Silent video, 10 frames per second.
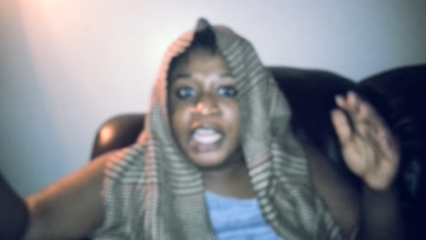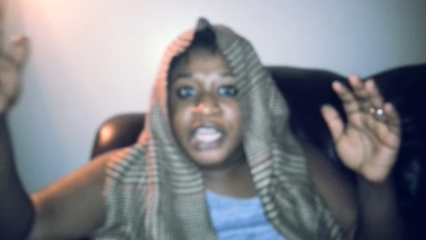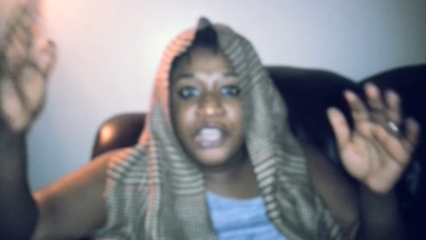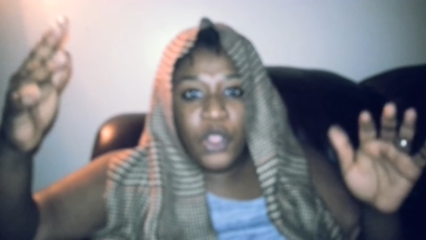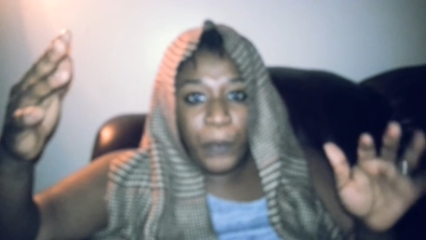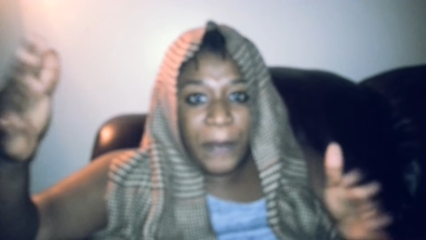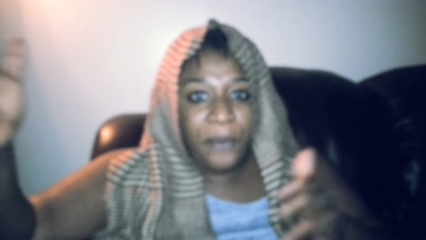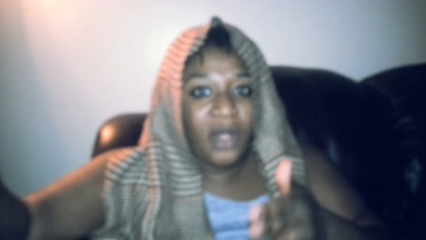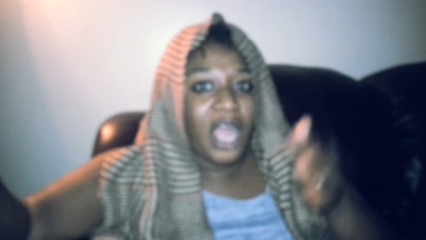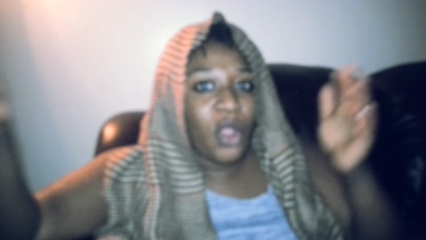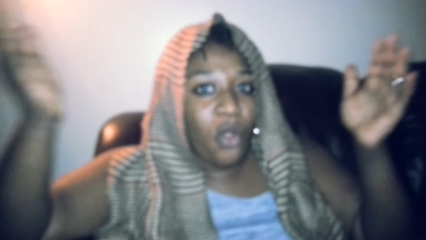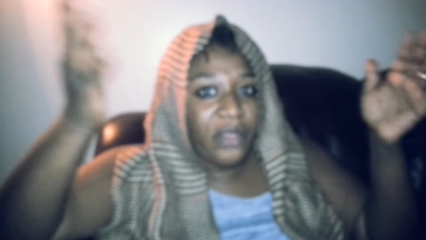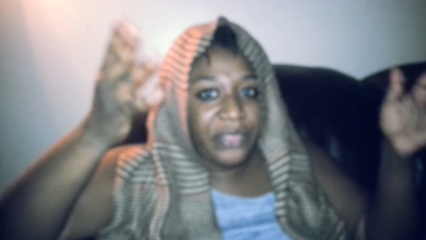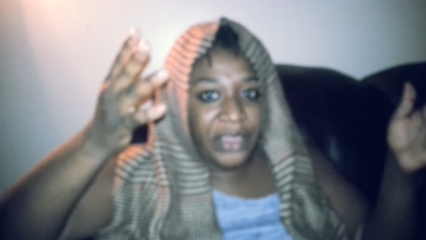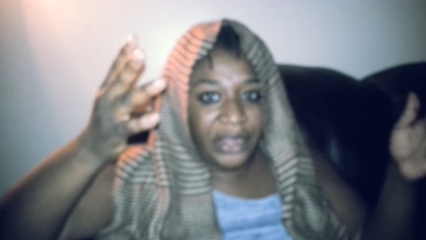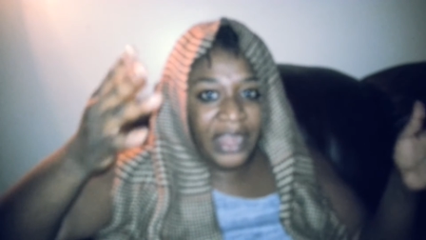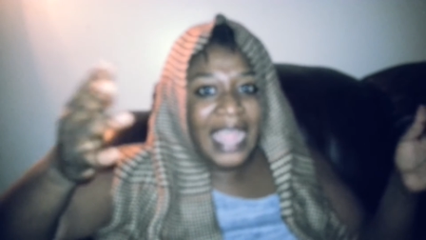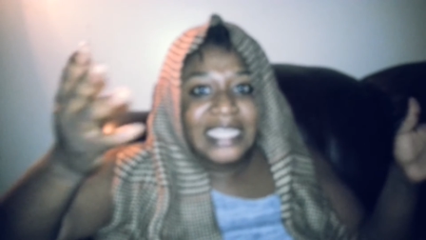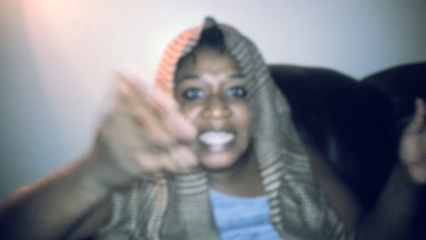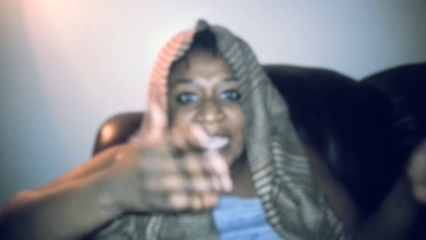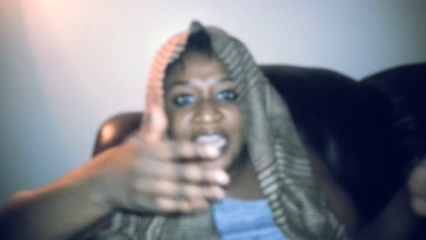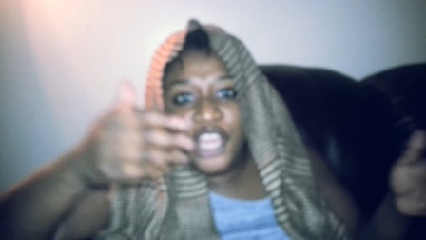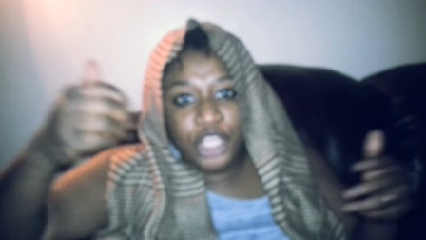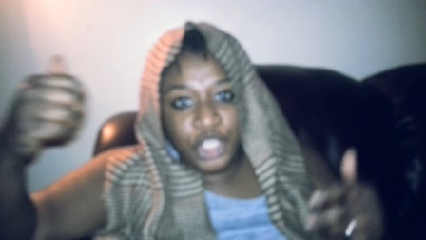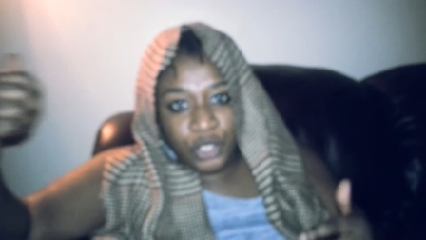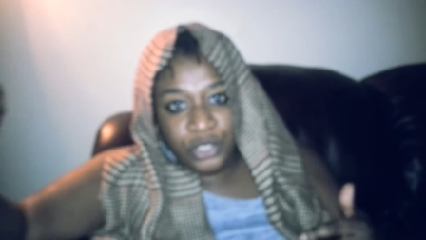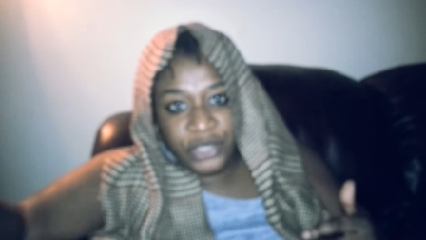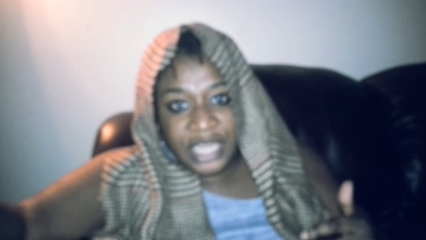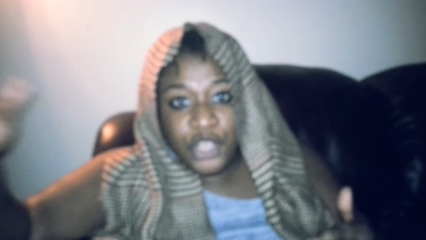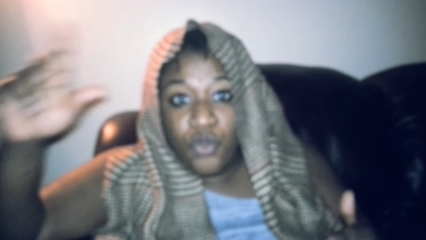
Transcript: You people are going there and taking their children.